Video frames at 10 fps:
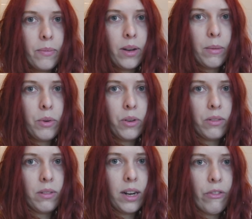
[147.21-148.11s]
I'm
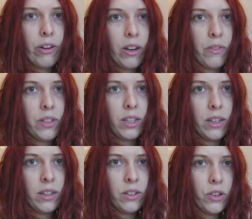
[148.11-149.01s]
not clever enough
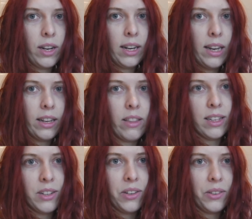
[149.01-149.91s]
to try and link
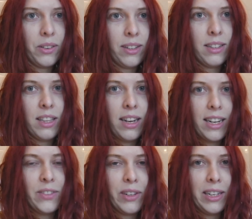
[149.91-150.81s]
this on to the
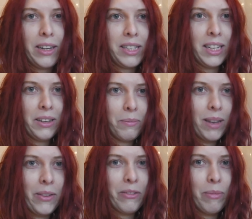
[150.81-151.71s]
next video, so
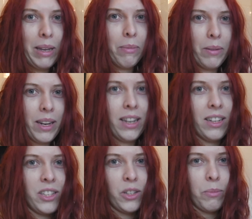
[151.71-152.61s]
bear with me, but I'm going to
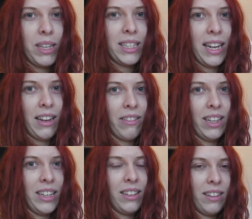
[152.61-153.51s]
stop this now
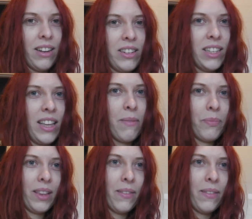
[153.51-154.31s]
and go and do that.